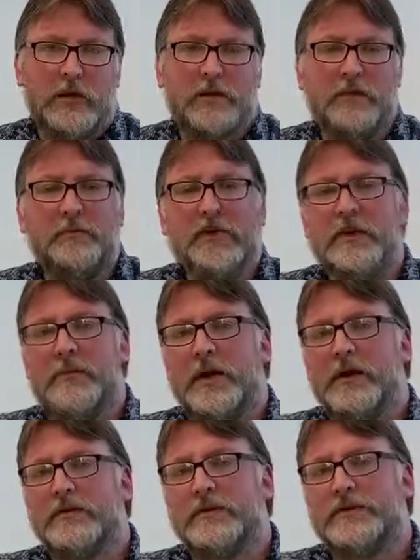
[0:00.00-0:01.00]
can be
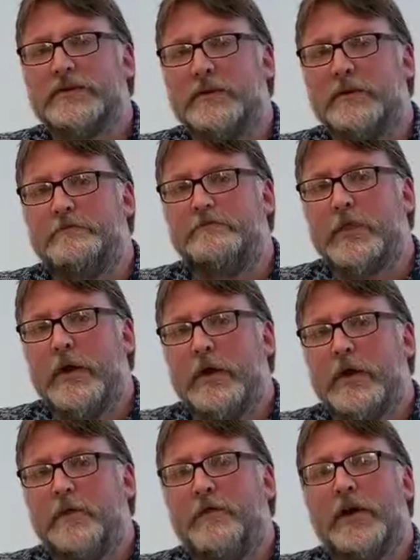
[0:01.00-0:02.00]
about
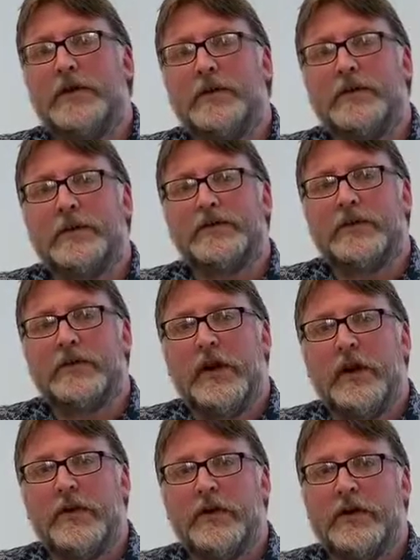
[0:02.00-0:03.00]
finding things
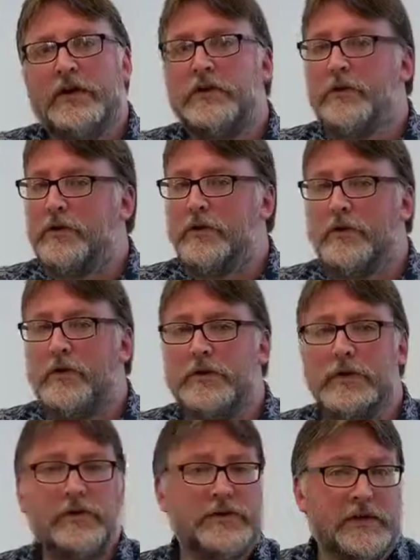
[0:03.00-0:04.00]
online or
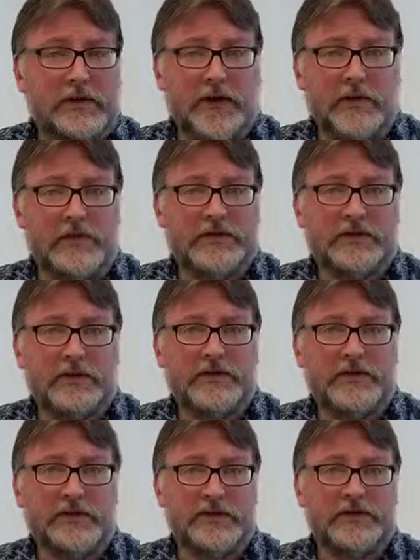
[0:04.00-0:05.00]
using the library
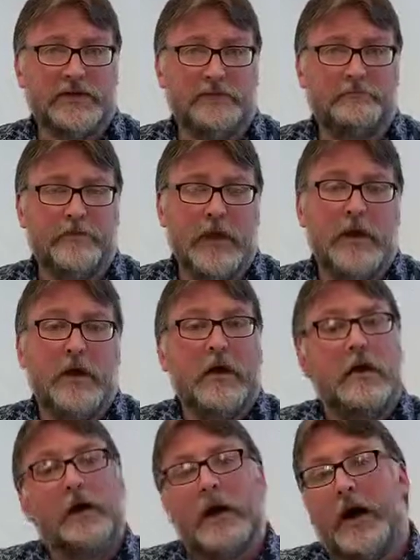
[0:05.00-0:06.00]
search system.
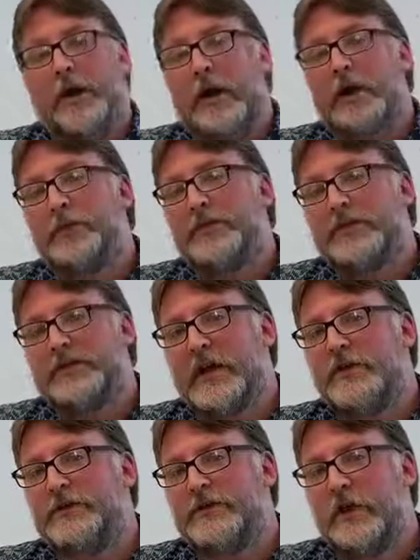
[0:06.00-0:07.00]
And our help desk
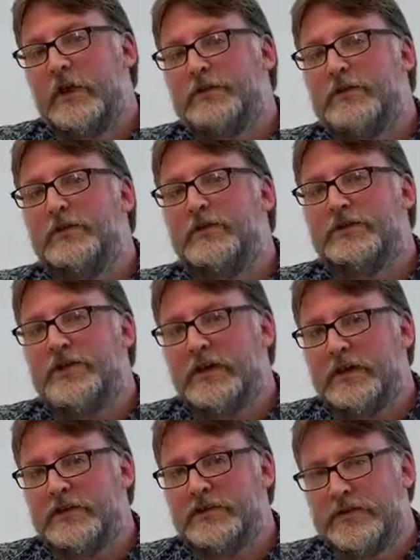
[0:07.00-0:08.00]
has a
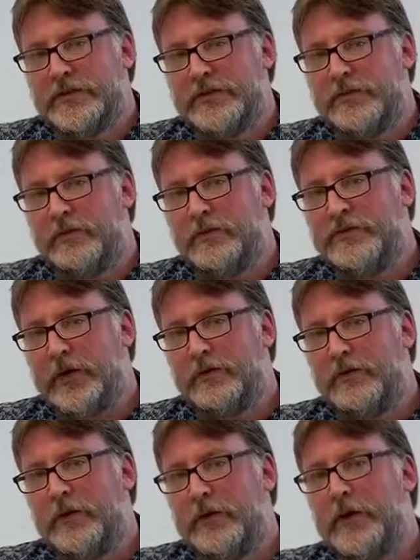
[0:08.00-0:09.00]
two-tiered system. So
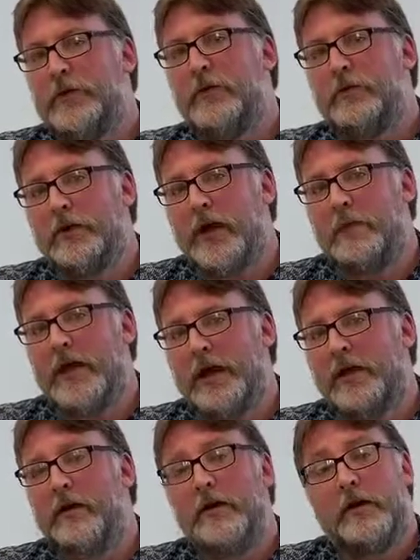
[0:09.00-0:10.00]
the query will come
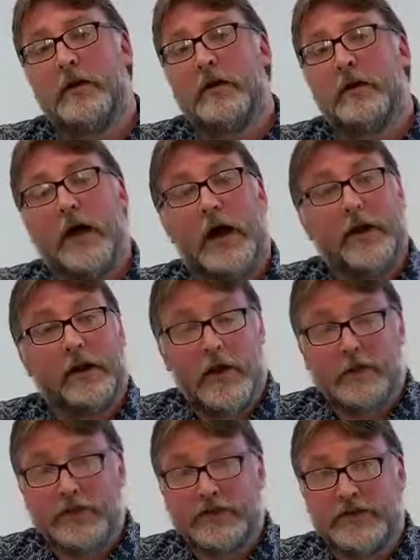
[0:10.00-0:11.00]
in and a
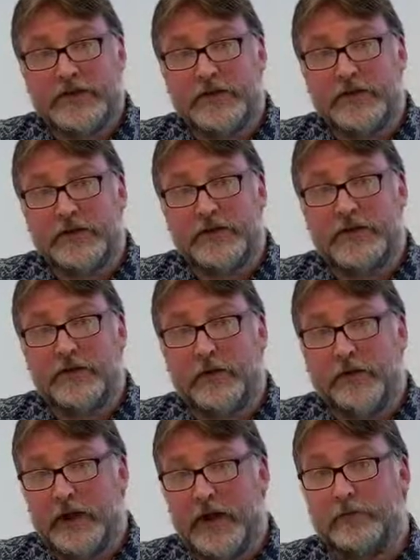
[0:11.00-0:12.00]
library assistant
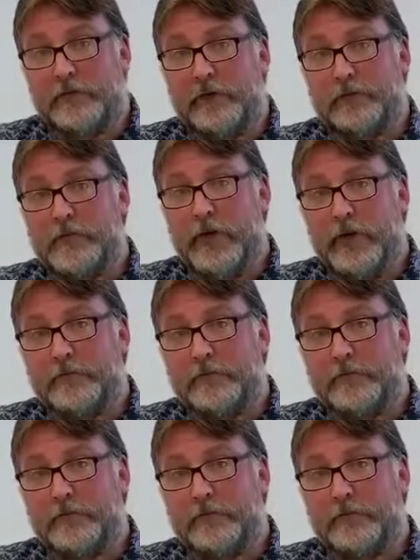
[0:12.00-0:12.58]
on the level